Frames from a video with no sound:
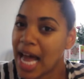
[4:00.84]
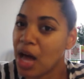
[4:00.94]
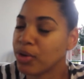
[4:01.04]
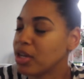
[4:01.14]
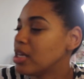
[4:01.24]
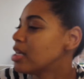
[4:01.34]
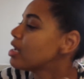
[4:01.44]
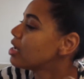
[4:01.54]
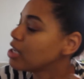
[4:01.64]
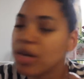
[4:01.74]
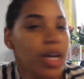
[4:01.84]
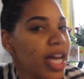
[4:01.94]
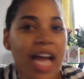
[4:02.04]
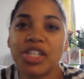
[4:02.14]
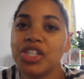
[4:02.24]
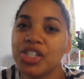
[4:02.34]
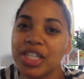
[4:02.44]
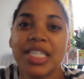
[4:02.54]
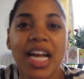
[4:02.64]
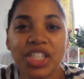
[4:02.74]
sound, it, it catches
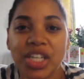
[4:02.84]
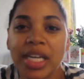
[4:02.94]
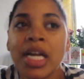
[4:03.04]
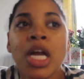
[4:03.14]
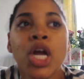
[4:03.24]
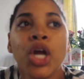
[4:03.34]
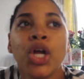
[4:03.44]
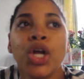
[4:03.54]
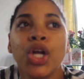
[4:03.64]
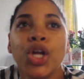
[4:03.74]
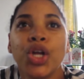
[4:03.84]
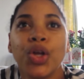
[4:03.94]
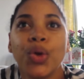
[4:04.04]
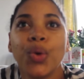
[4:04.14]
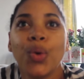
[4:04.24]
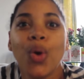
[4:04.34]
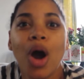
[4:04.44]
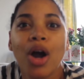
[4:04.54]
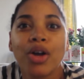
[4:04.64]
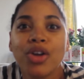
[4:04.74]
your attention, you
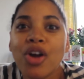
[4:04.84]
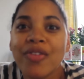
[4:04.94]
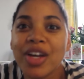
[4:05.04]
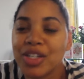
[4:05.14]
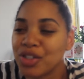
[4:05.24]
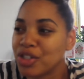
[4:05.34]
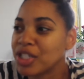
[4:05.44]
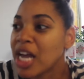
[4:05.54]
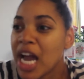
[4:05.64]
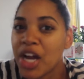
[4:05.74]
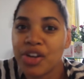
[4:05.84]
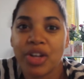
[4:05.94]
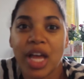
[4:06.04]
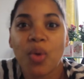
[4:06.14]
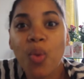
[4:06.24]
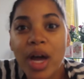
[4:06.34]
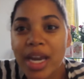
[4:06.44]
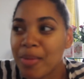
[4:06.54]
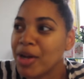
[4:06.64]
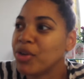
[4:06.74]
are nervous or scared and you're like,
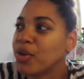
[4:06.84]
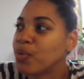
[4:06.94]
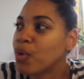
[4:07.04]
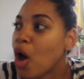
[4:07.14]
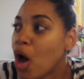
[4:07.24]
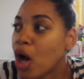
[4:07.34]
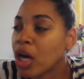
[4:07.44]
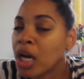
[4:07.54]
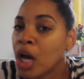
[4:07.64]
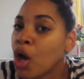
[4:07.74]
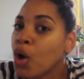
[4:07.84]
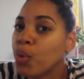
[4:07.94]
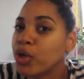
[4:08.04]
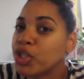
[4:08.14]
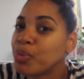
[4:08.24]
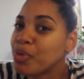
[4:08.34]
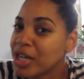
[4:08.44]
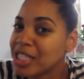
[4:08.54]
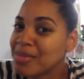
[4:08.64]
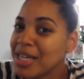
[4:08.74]
what am I doing wrong? Which
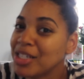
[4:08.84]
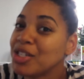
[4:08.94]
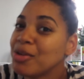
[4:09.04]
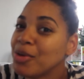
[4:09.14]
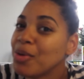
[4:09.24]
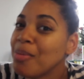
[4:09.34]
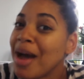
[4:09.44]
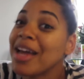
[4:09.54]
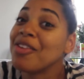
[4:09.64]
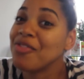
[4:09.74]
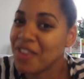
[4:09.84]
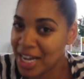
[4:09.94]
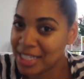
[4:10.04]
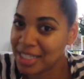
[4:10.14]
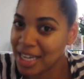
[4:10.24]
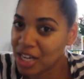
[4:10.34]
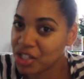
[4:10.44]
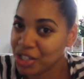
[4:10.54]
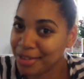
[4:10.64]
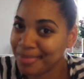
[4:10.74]
brings me to my advice
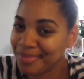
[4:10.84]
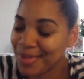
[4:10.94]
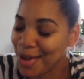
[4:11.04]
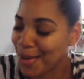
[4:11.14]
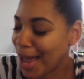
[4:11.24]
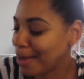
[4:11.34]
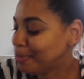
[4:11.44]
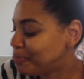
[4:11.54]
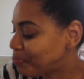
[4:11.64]
section, okay?